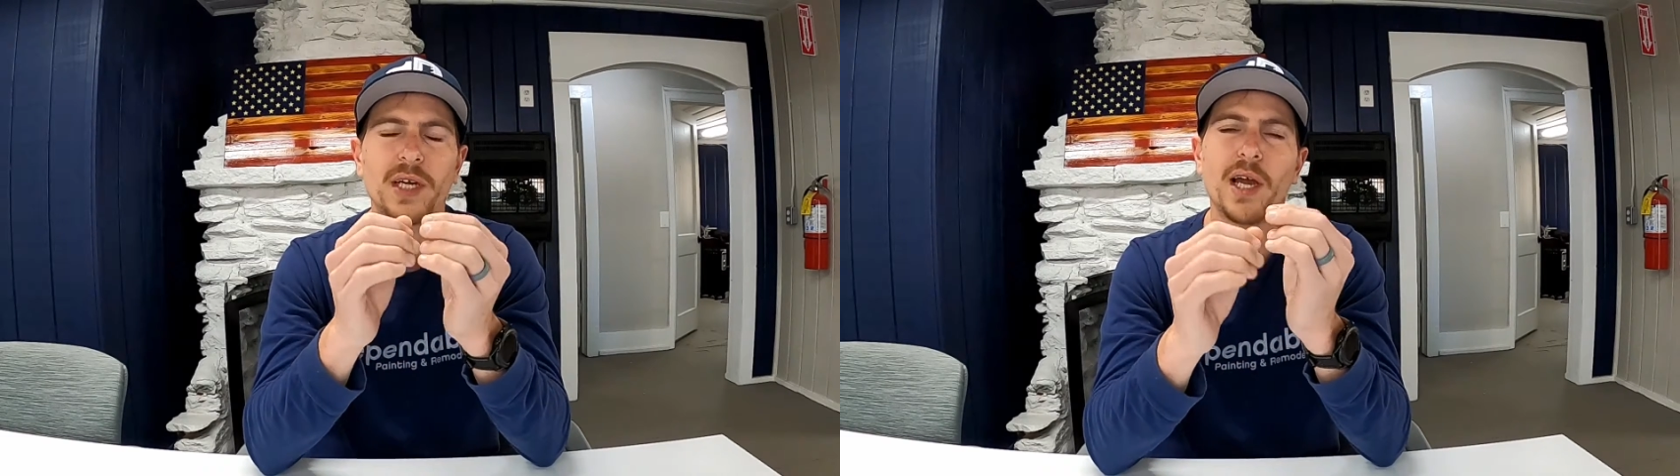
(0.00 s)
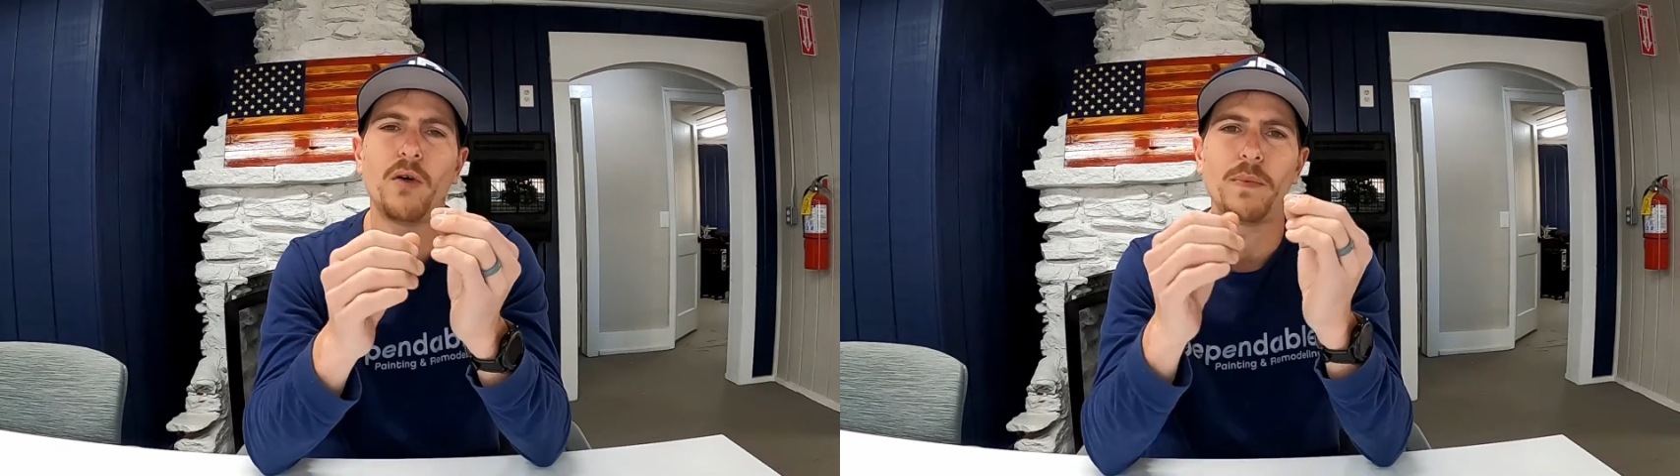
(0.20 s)

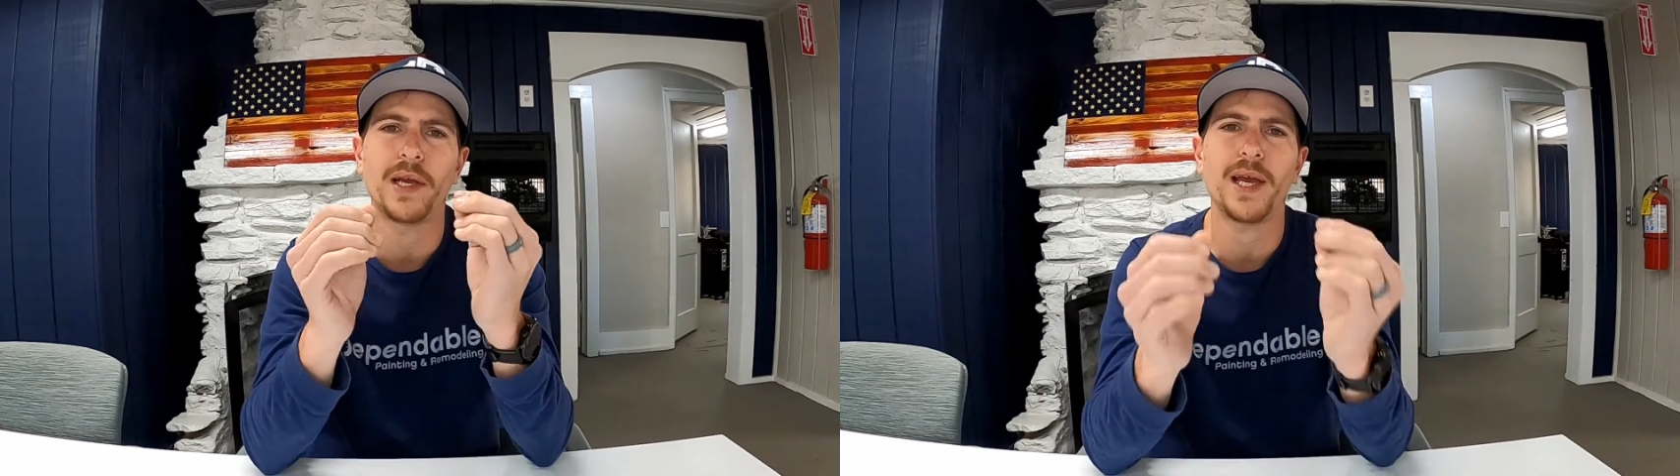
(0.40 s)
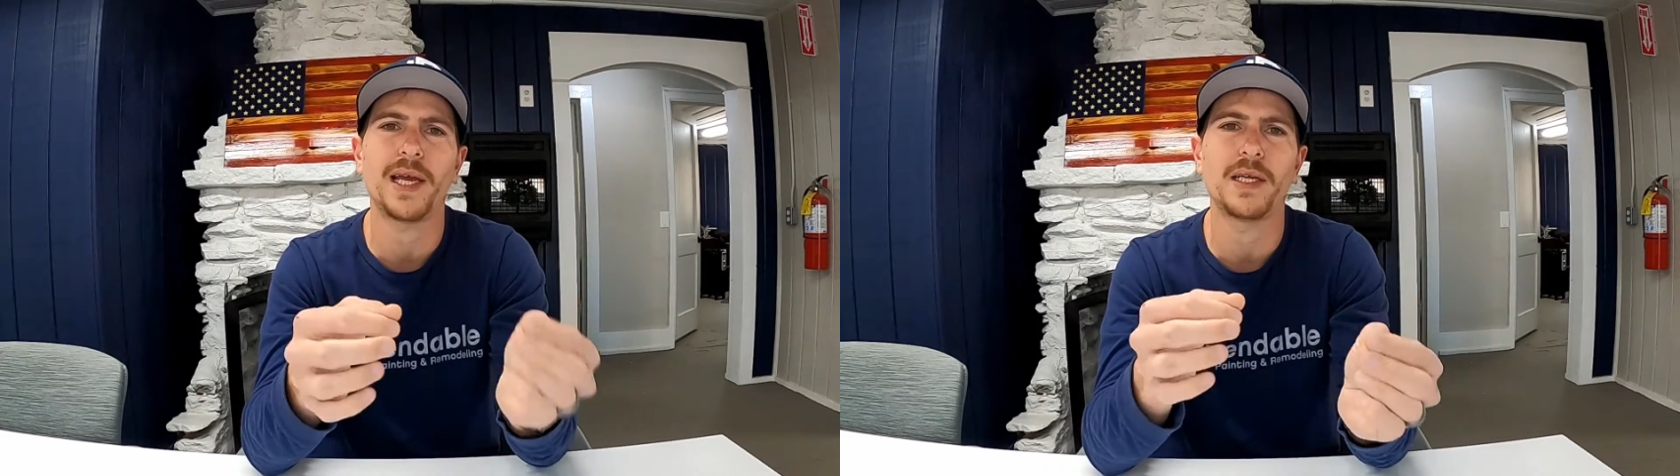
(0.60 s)
Helping
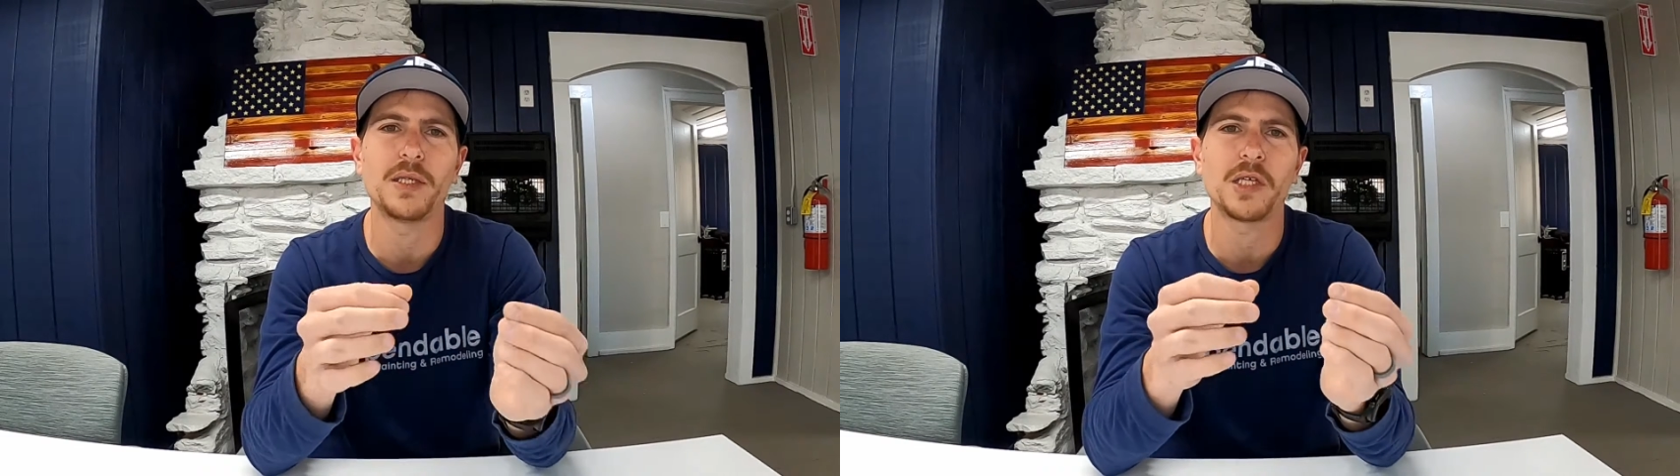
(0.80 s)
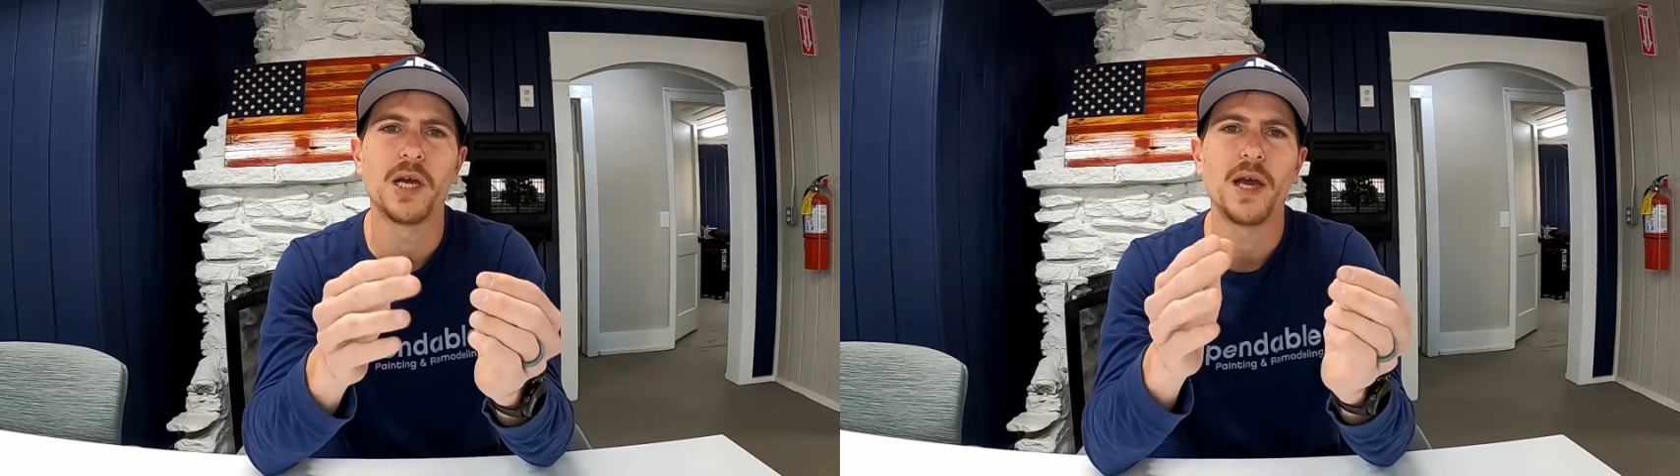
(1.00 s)

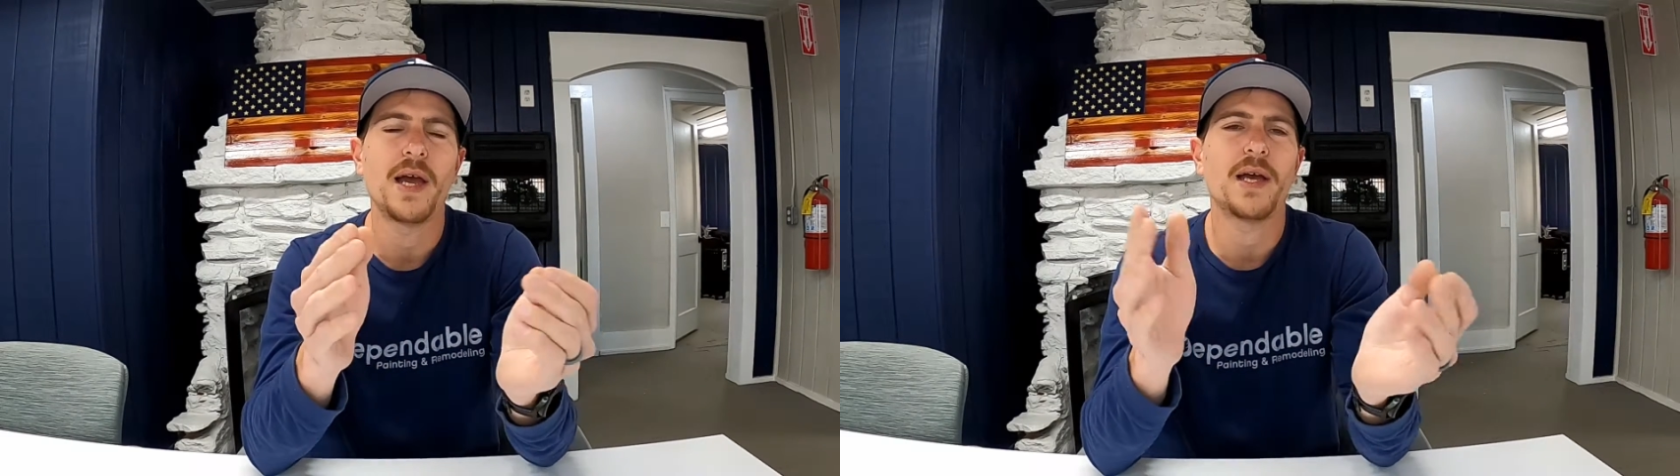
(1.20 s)
Hands